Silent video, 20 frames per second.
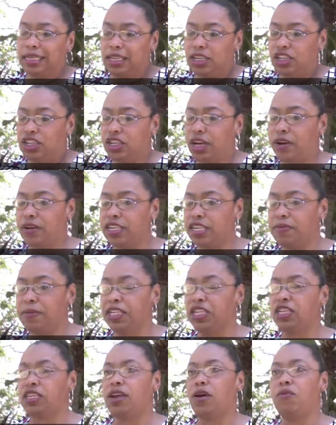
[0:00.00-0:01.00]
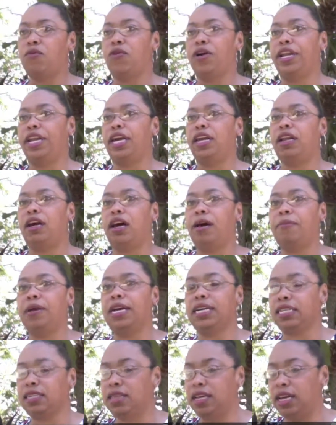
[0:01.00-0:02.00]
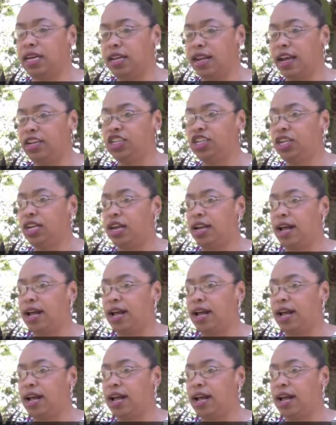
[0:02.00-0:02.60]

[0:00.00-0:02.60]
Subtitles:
share as much as I wanted because of the connection.